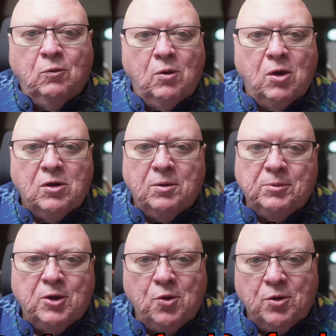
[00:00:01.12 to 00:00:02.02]

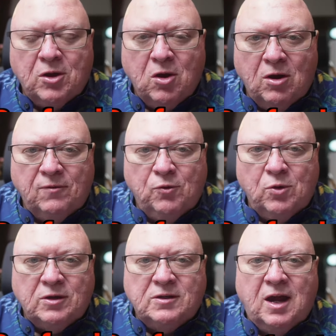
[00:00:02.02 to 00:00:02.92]
Welcome, going
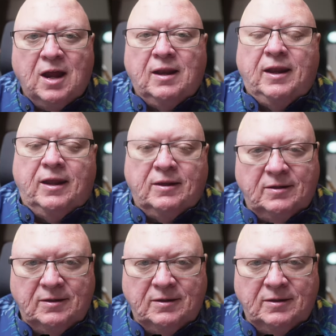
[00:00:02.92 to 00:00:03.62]
carnivore in Thailand.